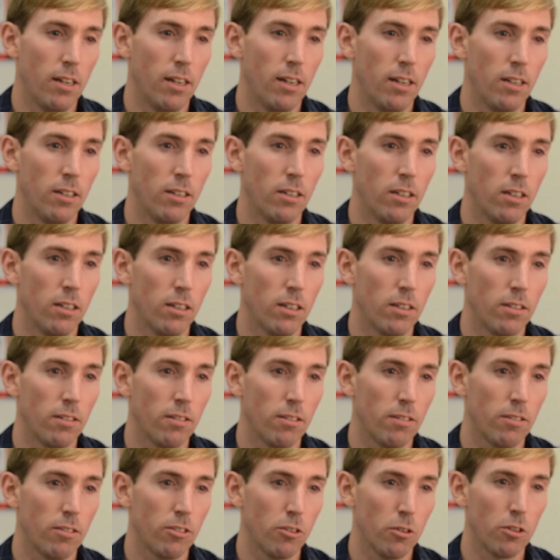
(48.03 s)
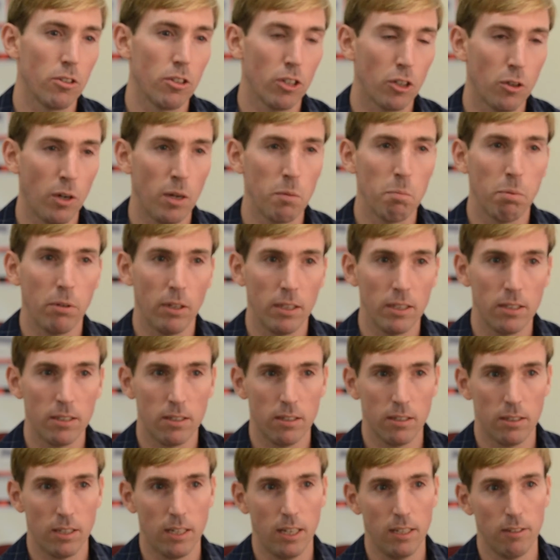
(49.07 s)
and uh, so it's a great place
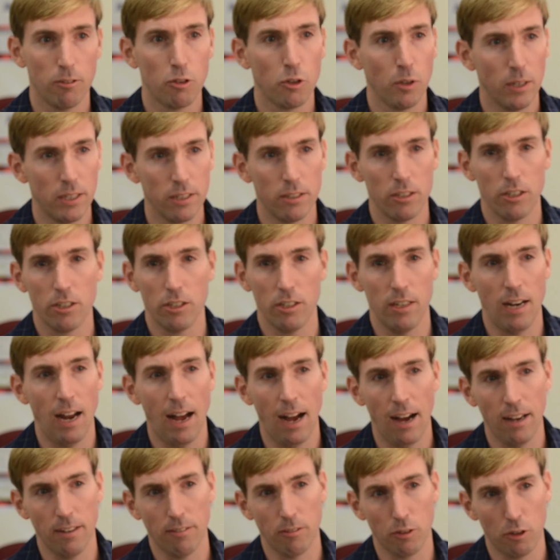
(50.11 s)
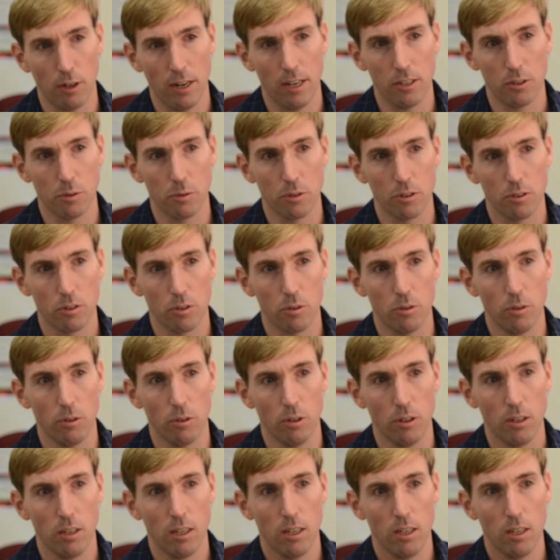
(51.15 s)
to kind of transition out of graduate school